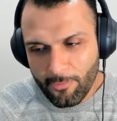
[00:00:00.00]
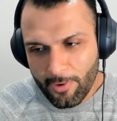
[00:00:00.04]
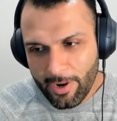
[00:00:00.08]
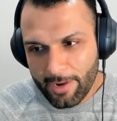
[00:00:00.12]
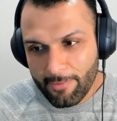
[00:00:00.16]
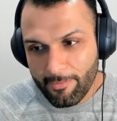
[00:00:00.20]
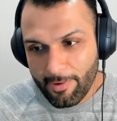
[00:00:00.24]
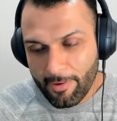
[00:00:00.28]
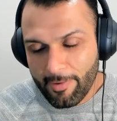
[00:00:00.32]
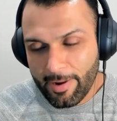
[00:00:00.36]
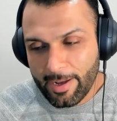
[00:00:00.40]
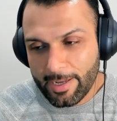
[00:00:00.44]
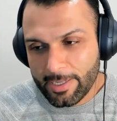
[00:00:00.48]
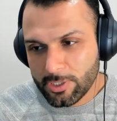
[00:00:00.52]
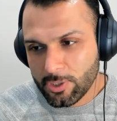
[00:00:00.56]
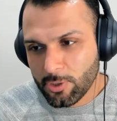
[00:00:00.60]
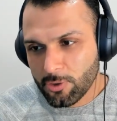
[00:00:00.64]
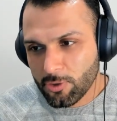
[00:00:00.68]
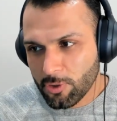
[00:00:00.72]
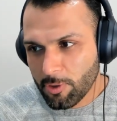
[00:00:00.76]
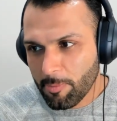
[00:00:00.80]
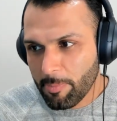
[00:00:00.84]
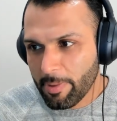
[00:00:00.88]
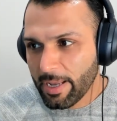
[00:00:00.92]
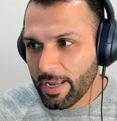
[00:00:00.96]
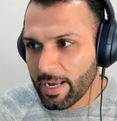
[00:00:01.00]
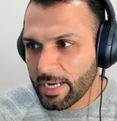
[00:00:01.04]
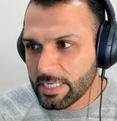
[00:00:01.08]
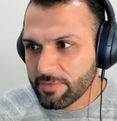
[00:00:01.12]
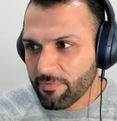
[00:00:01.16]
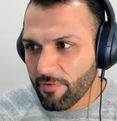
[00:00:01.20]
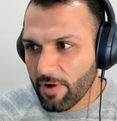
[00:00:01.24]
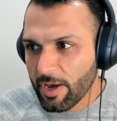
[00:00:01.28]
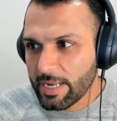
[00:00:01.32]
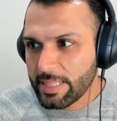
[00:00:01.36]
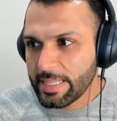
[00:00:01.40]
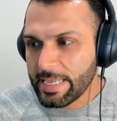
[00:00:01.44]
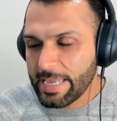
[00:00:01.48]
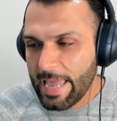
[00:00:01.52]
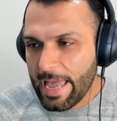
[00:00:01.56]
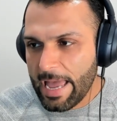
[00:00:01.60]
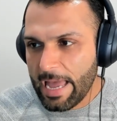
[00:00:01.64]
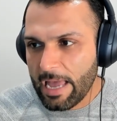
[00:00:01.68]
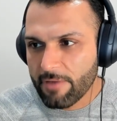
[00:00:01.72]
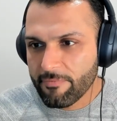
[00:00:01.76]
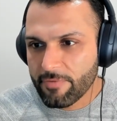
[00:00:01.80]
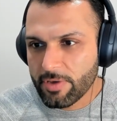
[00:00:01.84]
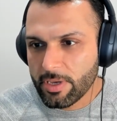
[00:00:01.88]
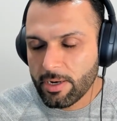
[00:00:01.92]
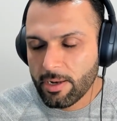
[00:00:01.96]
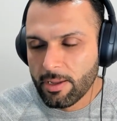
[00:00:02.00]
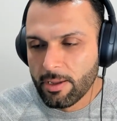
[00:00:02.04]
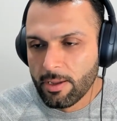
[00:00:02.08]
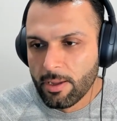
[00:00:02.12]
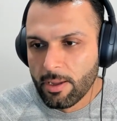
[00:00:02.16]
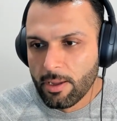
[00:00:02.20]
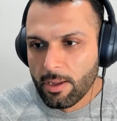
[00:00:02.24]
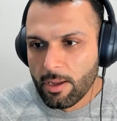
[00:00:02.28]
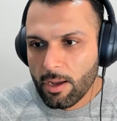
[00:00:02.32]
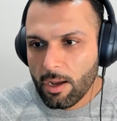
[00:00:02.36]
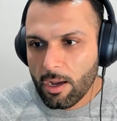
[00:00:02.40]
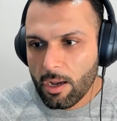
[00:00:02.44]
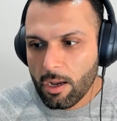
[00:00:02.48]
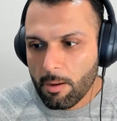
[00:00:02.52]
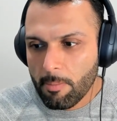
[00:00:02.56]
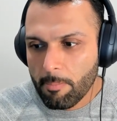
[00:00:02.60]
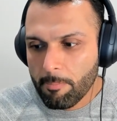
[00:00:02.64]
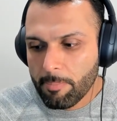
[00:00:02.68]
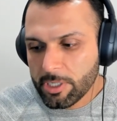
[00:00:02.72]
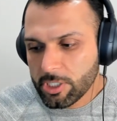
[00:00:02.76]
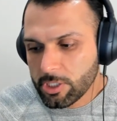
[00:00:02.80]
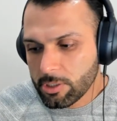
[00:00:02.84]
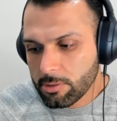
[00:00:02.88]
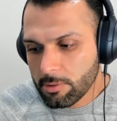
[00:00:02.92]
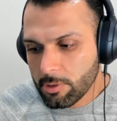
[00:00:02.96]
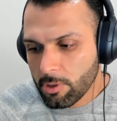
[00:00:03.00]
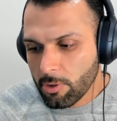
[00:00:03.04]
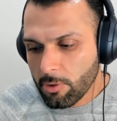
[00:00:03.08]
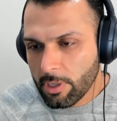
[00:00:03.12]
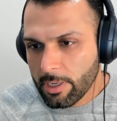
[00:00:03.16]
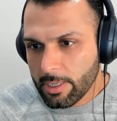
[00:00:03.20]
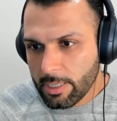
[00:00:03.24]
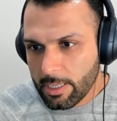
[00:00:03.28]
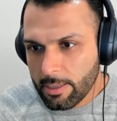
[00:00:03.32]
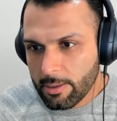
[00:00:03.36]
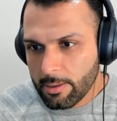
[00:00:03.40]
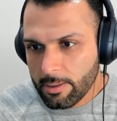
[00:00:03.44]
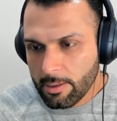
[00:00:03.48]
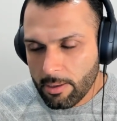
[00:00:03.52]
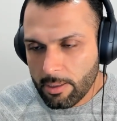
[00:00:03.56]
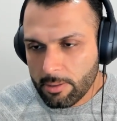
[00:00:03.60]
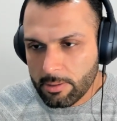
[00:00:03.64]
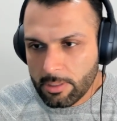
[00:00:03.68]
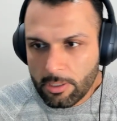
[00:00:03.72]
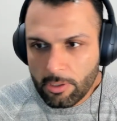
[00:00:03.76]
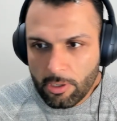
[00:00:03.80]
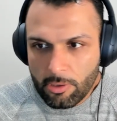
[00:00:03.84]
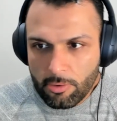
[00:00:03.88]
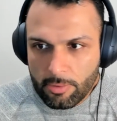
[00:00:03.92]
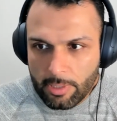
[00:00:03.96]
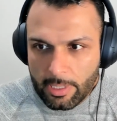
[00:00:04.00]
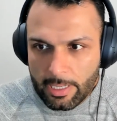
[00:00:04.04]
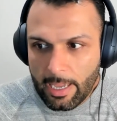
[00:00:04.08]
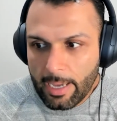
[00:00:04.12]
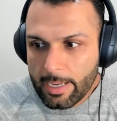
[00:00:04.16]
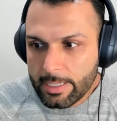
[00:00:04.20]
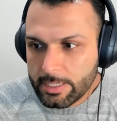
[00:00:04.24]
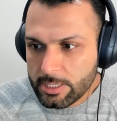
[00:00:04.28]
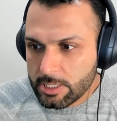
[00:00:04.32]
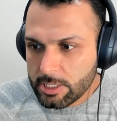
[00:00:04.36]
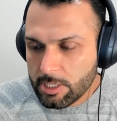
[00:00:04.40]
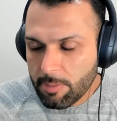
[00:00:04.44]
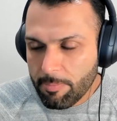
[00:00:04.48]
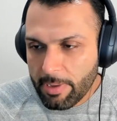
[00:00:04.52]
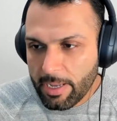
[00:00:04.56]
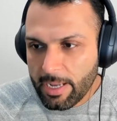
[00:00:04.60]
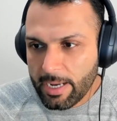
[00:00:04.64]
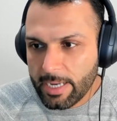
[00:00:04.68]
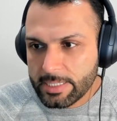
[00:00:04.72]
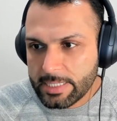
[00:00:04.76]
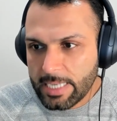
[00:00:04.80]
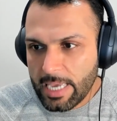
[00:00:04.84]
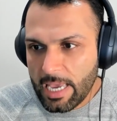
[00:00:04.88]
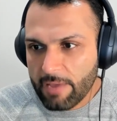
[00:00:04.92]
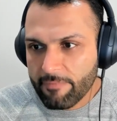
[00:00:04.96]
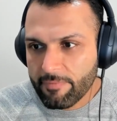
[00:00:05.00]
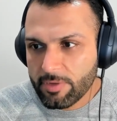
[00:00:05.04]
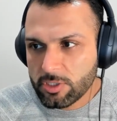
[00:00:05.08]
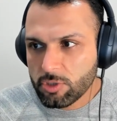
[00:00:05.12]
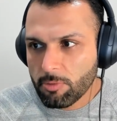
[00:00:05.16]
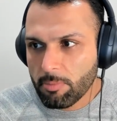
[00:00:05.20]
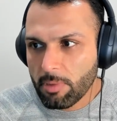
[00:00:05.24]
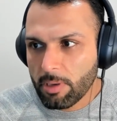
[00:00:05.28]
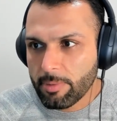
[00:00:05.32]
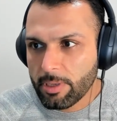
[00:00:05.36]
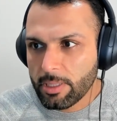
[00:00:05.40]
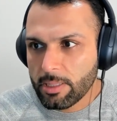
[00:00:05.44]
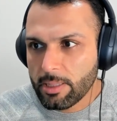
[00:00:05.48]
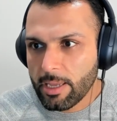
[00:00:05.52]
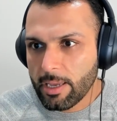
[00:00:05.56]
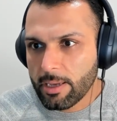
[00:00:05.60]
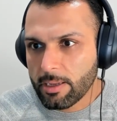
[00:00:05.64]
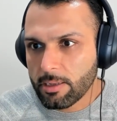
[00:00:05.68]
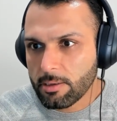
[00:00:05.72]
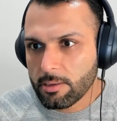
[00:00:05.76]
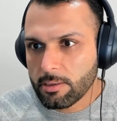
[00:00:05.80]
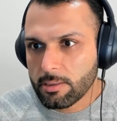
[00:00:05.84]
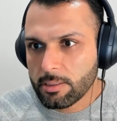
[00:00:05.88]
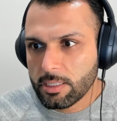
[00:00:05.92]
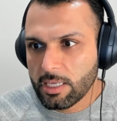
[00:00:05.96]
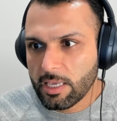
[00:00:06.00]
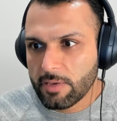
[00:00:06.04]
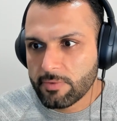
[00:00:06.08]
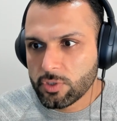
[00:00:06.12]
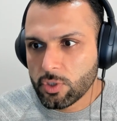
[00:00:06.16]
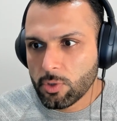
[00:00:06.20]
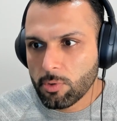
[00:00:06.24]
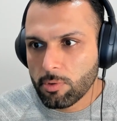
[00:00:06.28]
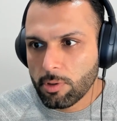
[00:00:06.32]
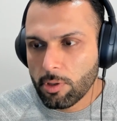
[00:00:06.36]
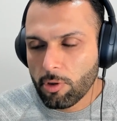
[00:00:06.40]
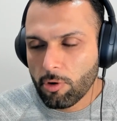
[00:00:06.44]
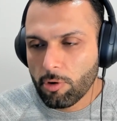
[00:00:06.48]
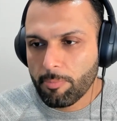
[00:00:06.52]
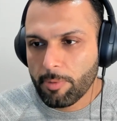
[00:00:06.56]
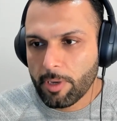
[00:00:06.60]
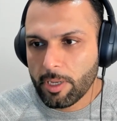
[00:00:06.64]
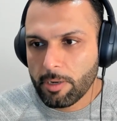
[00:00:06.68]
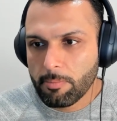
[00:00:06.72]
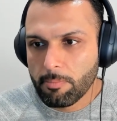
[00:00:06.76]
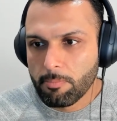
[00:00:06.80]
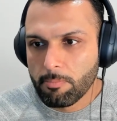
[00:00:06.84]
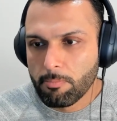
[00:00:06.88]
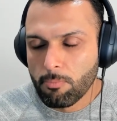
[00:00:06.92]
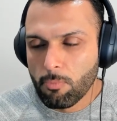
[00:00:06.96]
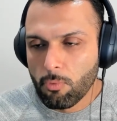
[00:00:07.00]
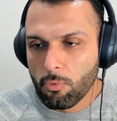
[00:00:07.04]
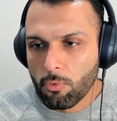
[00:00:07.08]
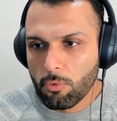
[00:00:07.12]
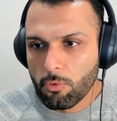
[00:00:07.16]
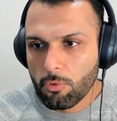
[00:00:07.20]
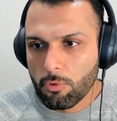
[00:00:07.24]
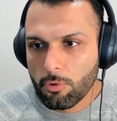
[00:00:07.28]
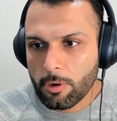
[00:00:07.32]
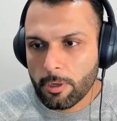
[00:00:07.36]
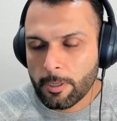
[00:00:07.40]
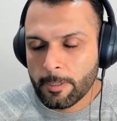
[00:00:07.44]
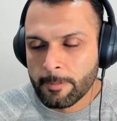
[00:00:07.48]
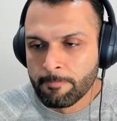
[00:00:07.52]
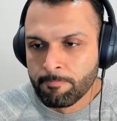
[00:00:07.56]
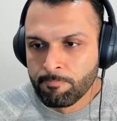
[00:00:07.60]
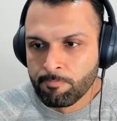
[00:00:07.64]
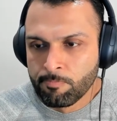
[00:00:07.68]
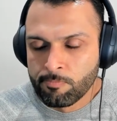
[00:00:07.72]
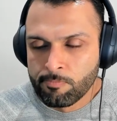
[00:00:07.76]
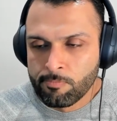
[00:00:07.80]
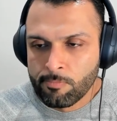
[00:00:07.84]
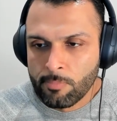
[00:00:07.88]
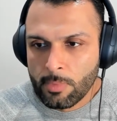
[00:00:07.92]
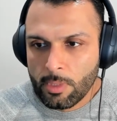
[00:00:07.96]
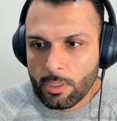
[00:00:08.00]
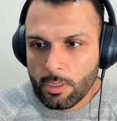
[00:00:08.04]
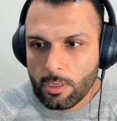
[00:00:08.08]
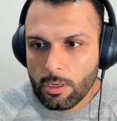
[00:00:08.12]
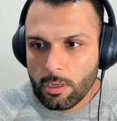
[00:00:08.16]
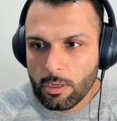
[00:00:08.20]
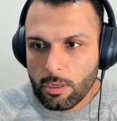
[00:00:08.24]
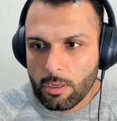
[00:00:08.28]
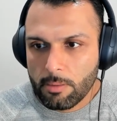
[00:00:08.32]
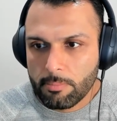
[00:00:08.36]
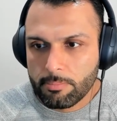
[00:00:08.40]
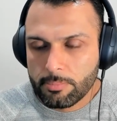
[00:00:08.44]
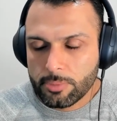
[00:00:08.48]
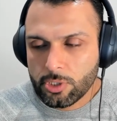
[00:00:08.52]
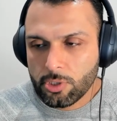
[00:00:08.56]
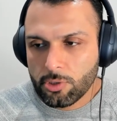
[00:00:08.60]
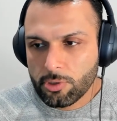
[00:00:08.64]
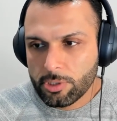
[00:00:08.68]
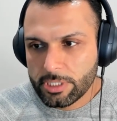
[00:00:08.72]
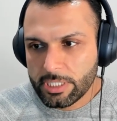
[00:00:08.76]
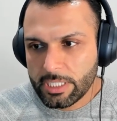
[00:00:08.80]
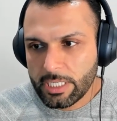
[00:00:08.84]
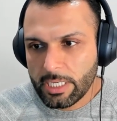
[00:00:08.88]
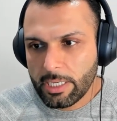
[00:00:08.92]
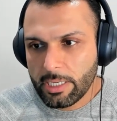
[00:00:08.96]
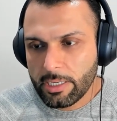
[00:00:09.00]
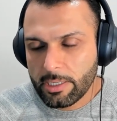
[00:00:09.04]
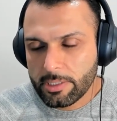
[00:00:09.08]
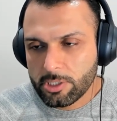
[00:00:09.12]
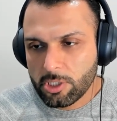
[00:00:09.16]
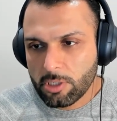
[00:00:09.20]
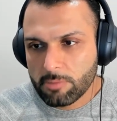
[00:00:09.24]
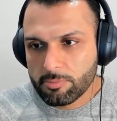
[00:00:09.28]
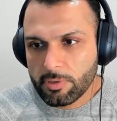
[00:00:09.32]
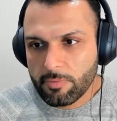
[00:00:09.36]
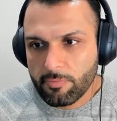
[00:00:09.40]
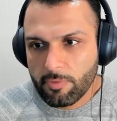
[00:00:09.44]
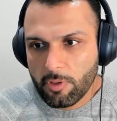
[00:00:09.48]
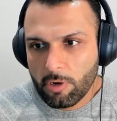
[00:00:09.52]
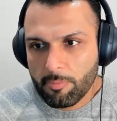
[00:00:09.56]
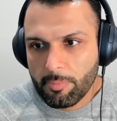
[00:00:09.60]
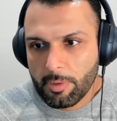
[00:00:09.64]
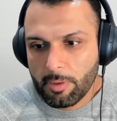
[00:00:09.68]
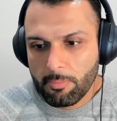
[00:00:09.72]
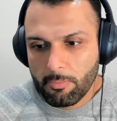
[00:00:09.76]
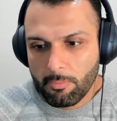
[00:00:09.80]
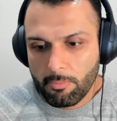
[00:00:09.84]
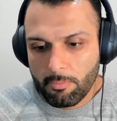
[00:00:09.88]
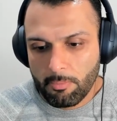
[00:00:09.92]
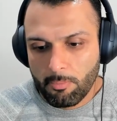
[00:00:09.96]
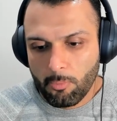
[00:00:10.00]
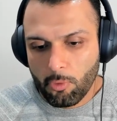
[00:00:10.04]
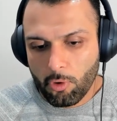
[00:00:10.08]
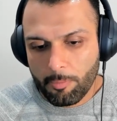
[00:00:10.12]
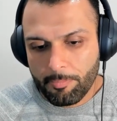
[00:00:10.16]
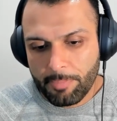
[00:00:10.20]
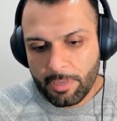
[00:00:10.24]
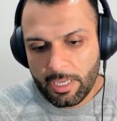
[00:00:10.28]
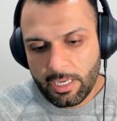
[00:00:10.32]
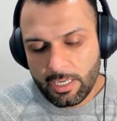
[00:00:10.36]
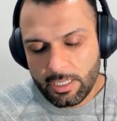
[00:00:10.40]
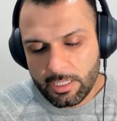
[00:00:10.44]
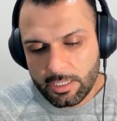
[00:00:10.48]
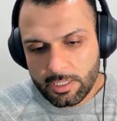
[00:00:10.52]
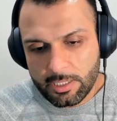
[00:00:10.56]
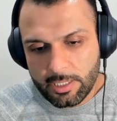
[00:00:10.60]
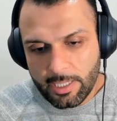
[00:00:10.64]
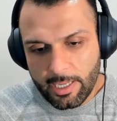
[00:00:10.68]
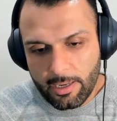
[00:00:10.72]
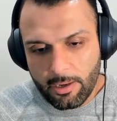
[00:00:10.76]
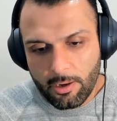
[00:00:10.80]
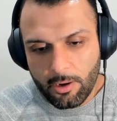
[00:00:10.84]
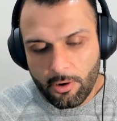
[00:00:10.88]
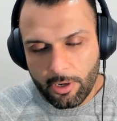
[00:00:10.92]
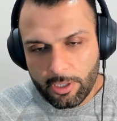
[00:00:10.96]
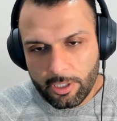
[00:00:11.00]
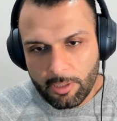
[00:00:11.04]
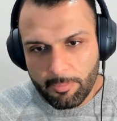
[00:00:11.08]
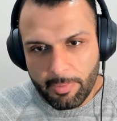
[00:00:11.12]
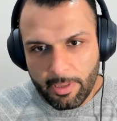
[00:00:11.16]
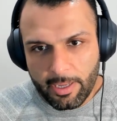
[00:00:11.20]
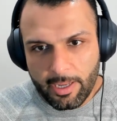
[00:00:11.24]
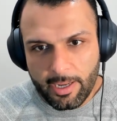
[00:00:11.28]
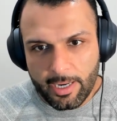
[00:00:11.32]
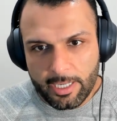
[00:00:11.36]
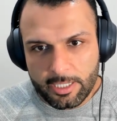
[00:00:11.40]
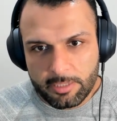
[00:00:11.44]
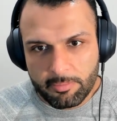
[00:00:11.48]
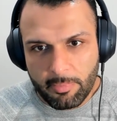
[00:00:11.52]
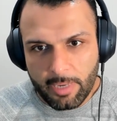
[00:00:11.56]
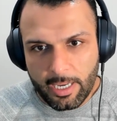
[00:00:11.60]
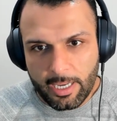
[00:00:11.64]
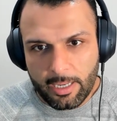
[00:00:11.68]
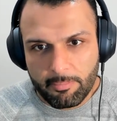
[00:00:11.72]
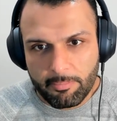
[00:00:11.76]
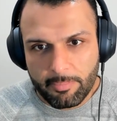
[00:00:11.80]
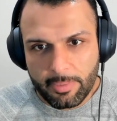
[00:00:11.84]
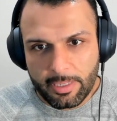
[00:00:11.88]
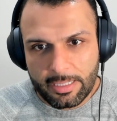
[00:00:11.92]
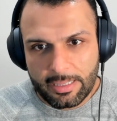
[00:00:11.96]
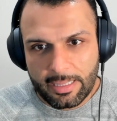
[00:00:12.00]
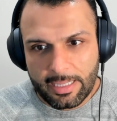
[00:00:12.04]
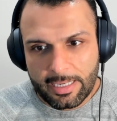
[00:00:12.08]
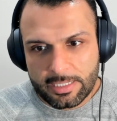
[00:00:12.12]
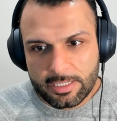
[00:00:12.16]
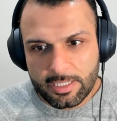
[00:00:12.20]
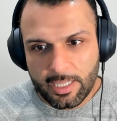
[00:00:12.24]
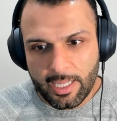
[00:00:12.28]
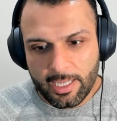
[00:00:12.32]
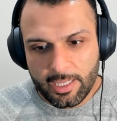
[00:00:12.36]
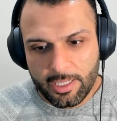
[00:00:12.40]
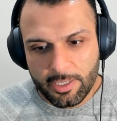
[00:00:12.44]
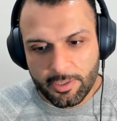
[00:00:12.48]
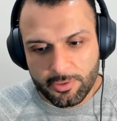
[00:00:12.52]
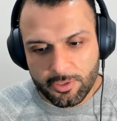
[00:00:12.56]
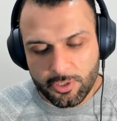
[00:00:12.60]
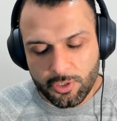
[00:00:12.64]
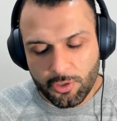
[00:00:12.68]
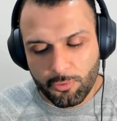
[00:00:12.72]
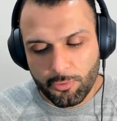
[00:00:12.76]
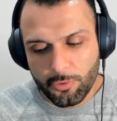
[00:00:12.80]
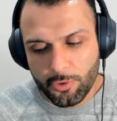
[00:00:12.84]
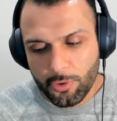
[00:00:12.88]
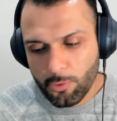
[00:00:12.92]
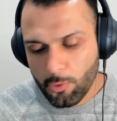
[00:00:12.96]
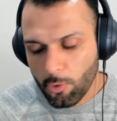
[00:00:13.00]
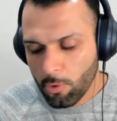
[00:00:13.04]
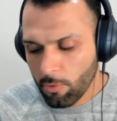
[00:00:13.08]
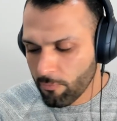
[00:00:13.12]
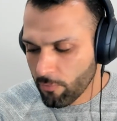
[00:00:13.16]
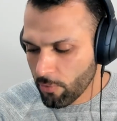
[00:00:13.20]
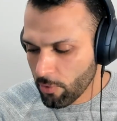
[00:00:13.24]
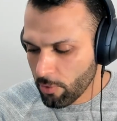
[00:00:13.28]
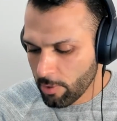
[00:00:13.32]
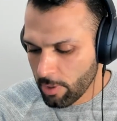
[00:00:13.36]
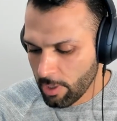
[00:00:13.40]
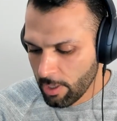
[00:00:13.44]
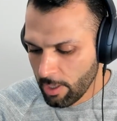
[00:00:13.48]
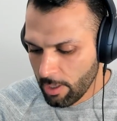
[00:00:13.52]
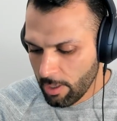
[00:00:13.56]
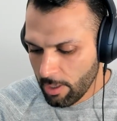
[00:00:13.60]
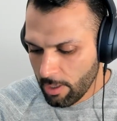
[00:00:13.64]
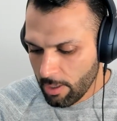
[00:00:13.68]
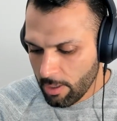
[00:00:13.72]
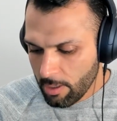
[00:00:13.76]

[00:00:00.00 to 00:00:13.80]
right, right. So the big guys finally have it. Um, but you can, eh, eh, you know, yes, the big guys have it. So maybe that gives you a little bit more um, certainty in terms of a little bit more peace that, all right, the big guys might be less likely to screw you over. Mm-hmm.